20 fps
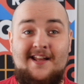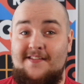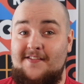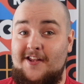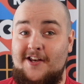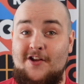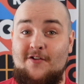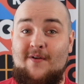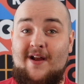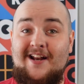
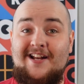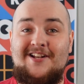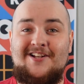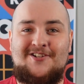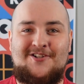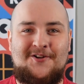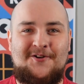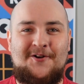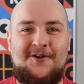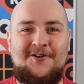then you're ready to
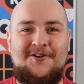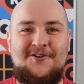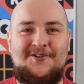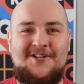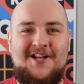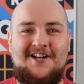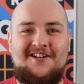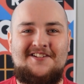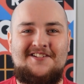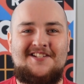turn on your
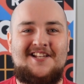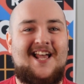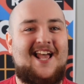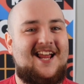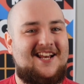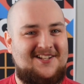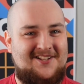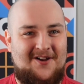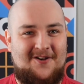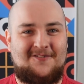channels
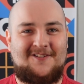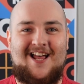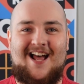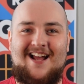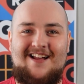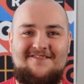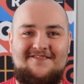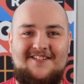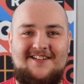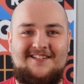and go
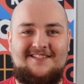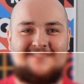live.